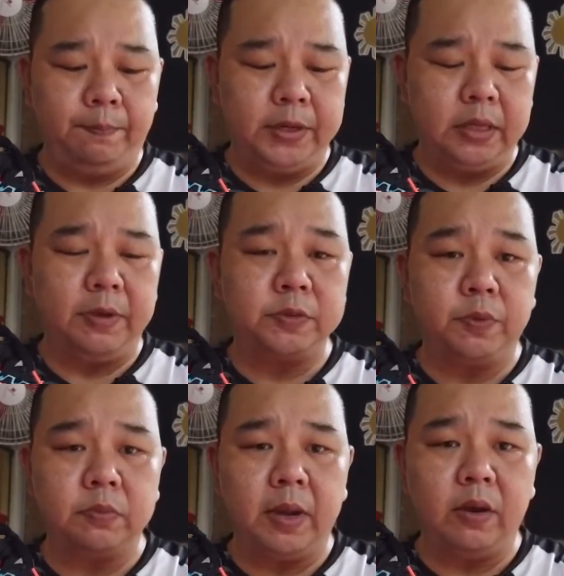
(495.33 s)
pretty much
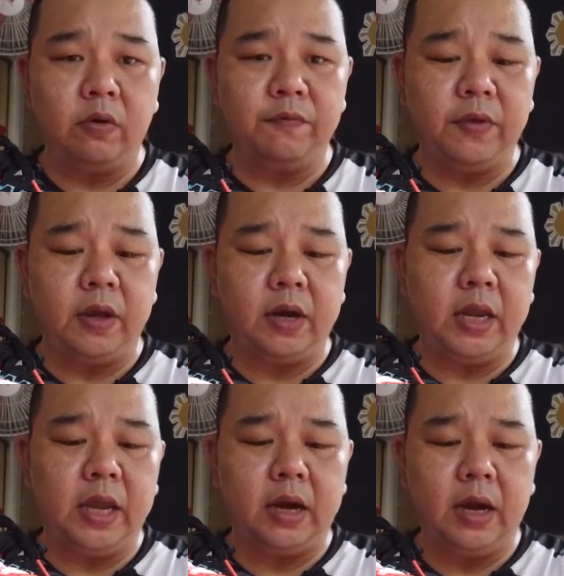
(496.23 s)
put my whole finger
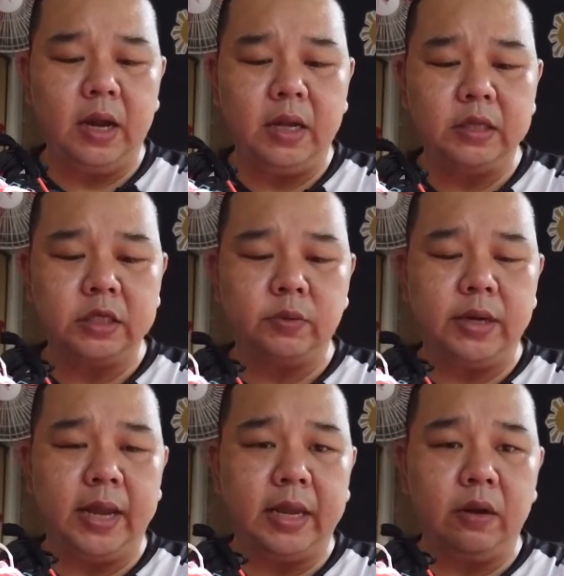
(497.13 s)
here, this
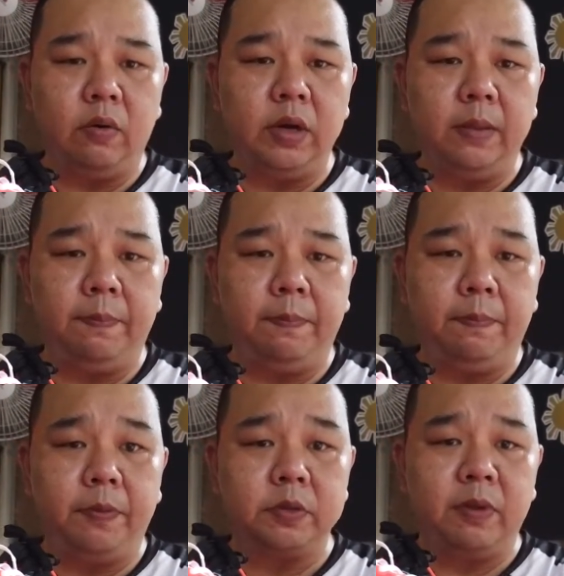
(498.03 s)
one I can only
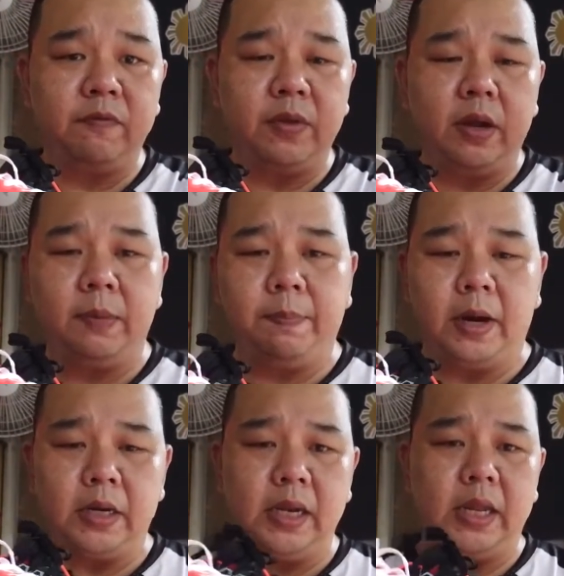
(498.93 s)
put my finger
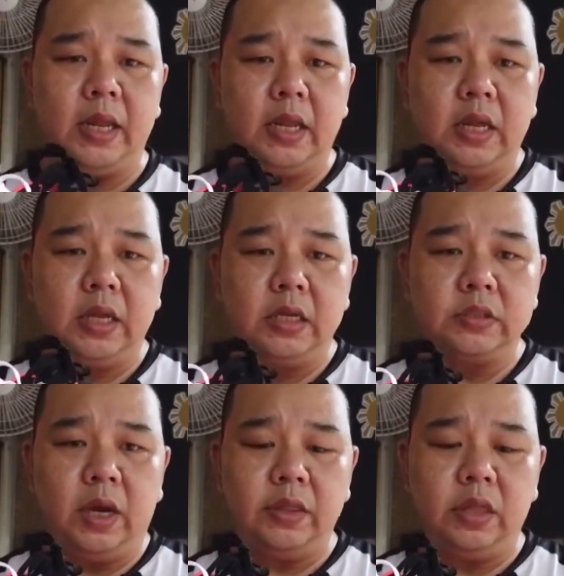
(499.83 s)
partly.
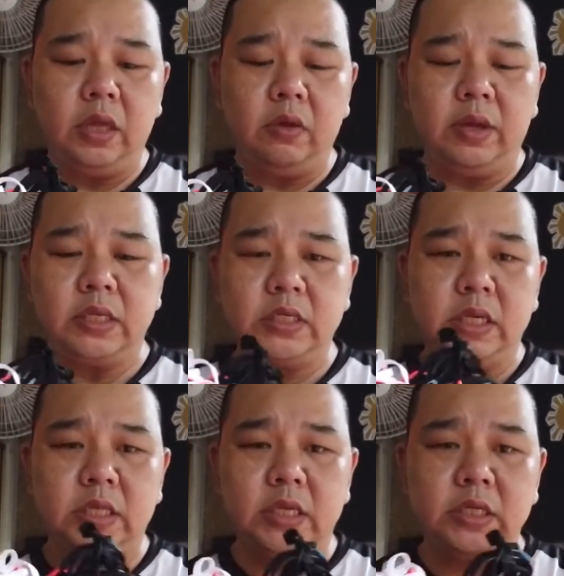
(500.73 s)
So I think you can
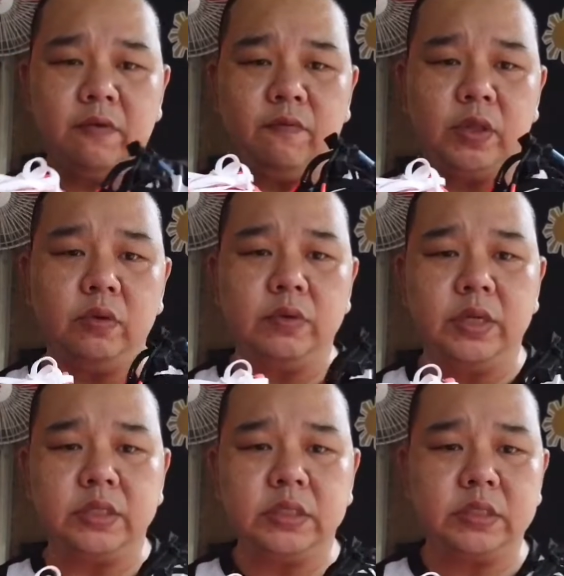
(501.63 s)
see this if we do
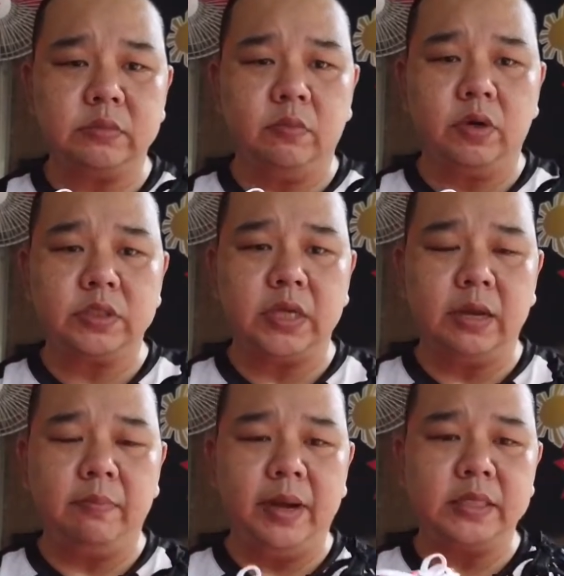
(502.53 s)
this more
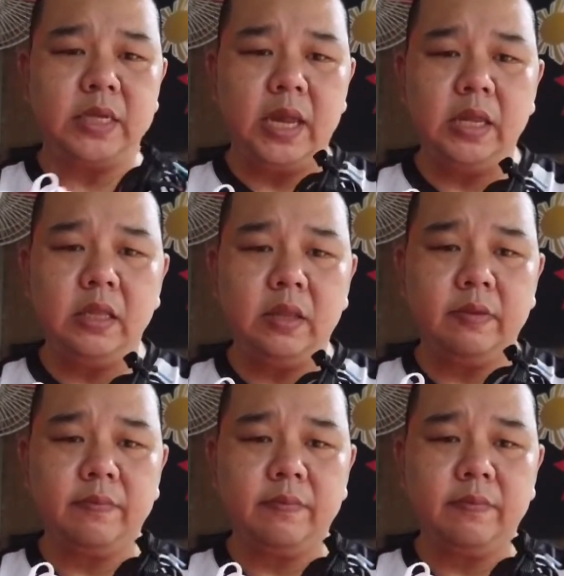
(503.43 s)
side by side.